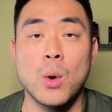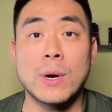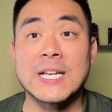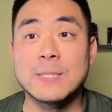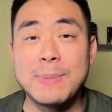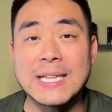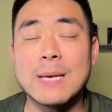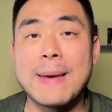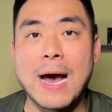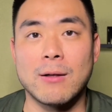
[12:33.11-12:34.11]
When I speak
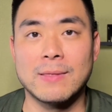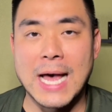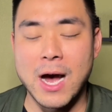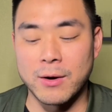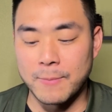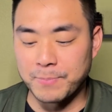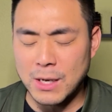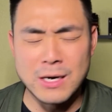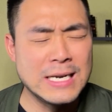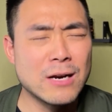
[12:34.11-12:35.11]
them out loud,
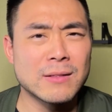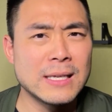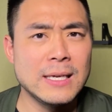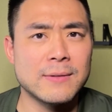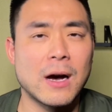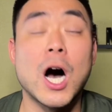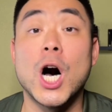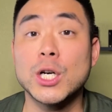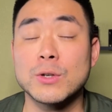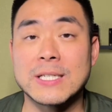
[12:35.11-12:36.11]
nearly
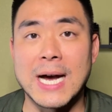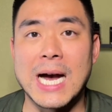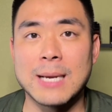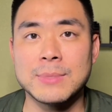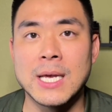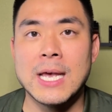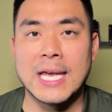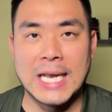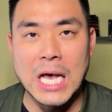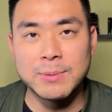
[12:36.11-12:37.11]
100 times,
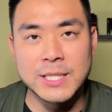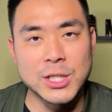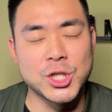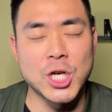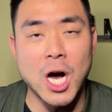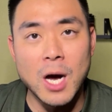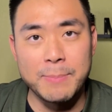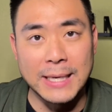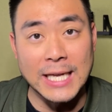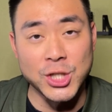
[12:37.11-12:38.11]
it helps it
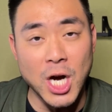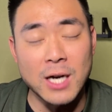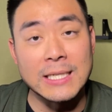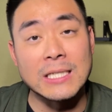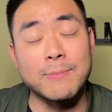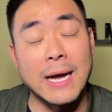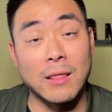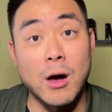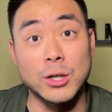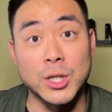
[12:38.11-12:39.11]
get jogged into my
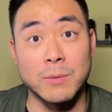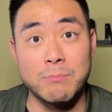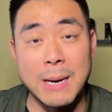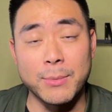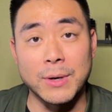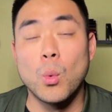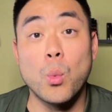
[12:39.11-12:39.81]
long-term memory.